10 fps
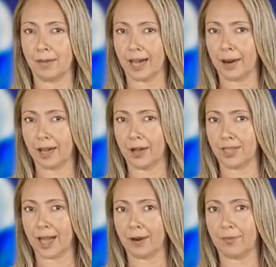Keep
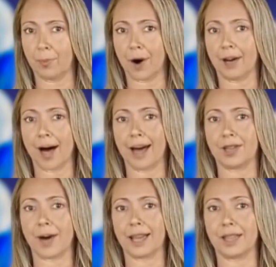yourself well
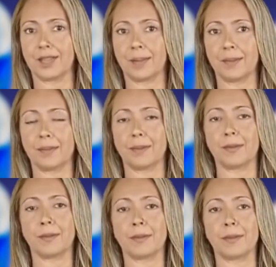hydrated.
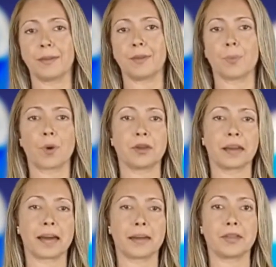
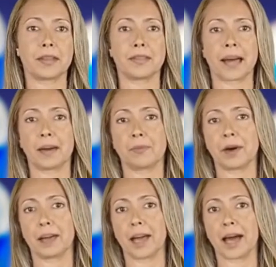Water keeps your
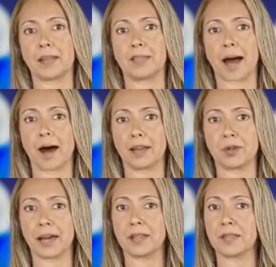salivary glands
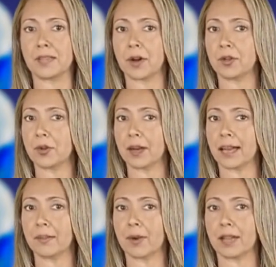hydrated, so
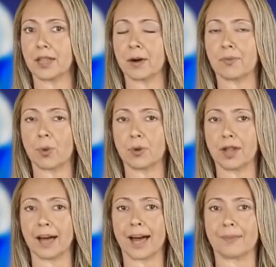drinking plenty of
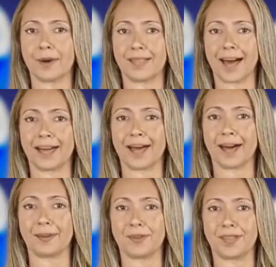water every day
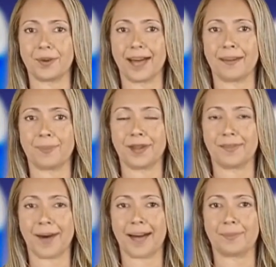helps you get rid
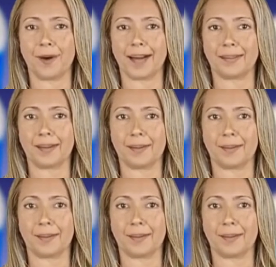of bad breath.